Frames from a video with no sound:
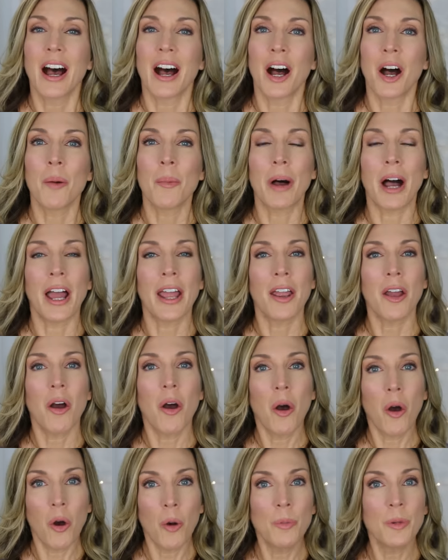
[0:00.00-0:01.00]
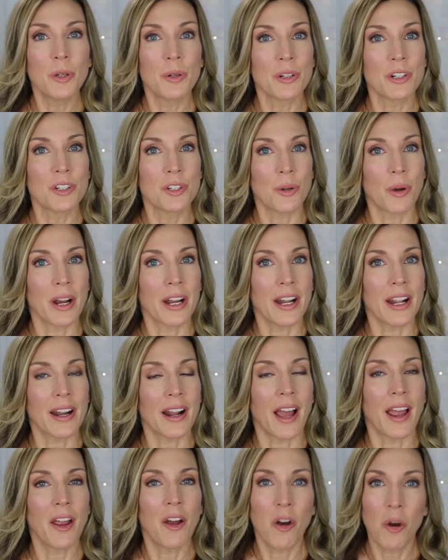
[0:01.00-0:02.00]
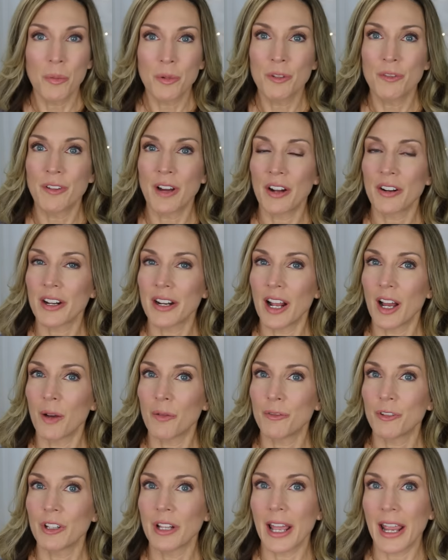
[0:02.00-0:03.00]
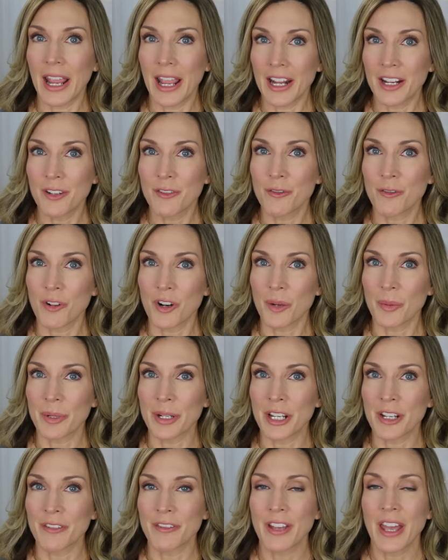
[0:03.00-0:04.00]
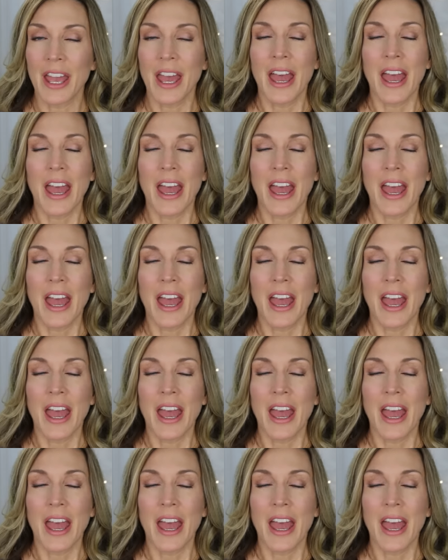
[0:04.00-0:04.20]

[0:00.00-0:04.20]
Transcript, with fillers: Um, I hope you enjoyed it. I hope you found it helpful and informative.